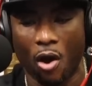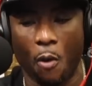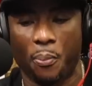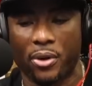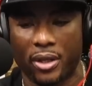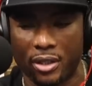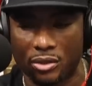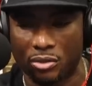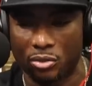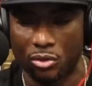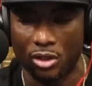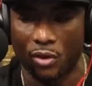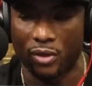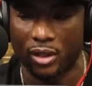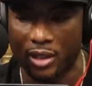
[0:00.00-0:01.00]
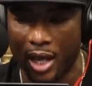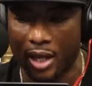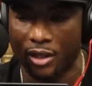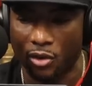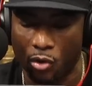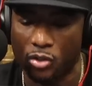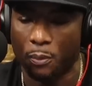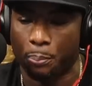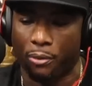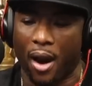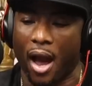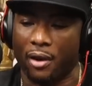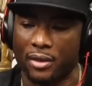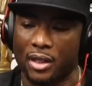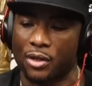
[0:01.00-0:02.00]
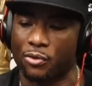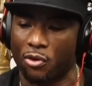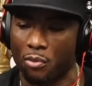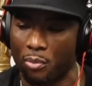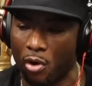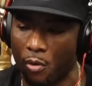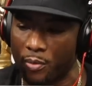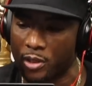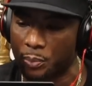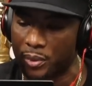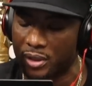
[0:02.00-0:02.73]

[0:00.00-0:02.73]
opening his studio in Atlanta. Those are proud Negro moments,